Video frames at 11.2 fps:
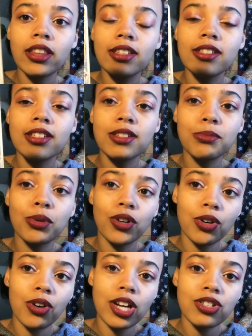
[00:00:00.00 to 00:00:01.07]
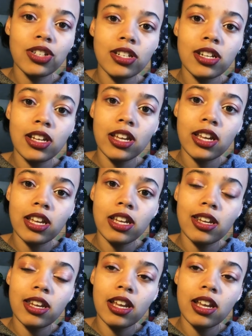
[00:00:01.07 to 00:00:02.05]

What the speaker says: this is a progression in